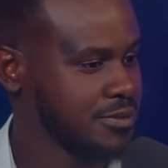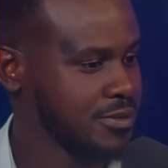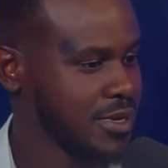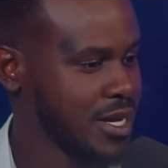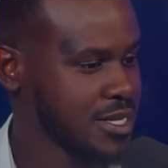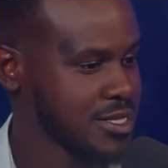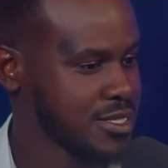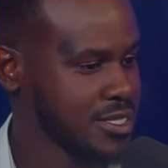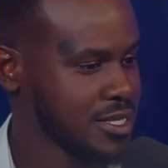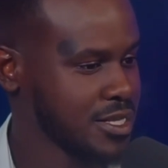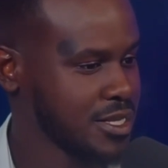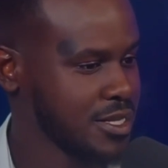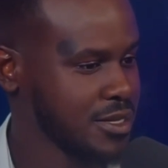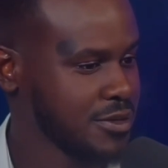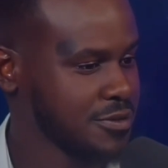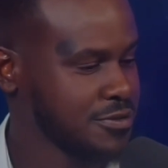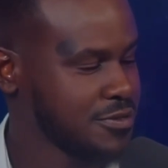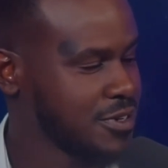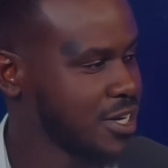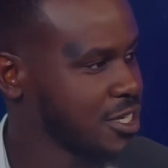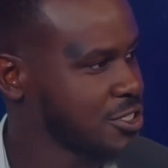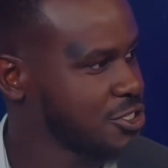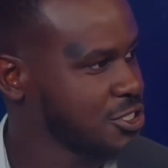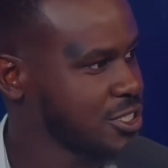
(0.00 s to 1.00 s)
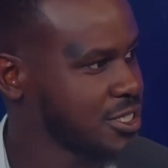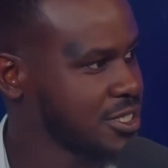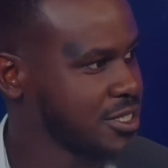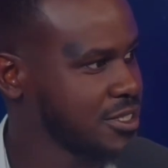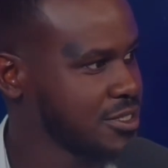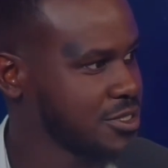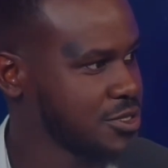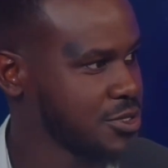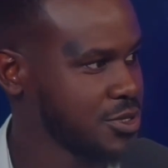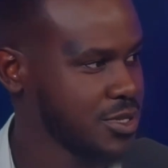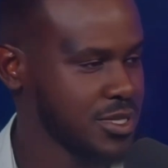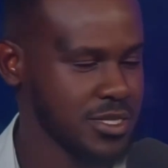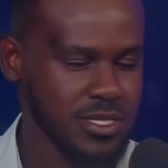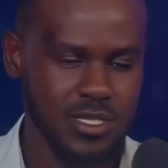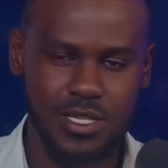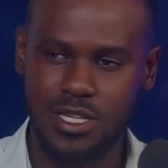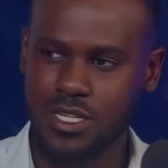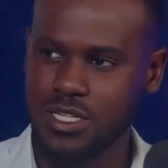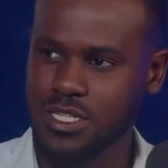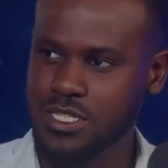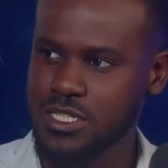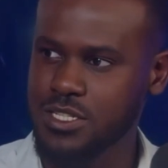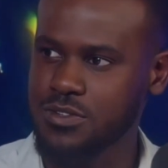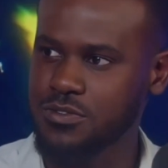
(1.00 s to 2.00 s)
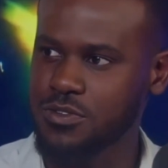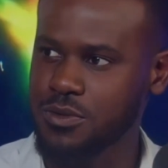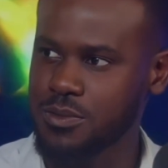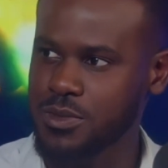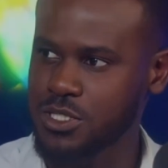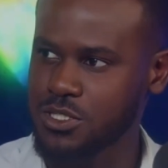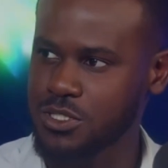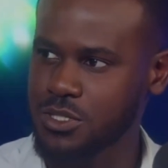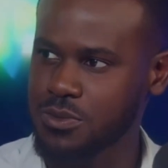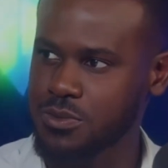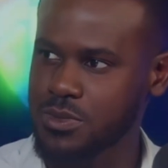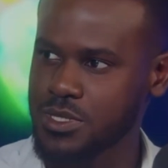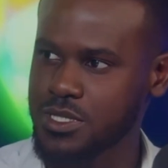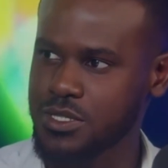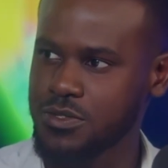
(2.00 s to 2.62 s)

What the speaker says: as a fact checker, so you can say disinformation,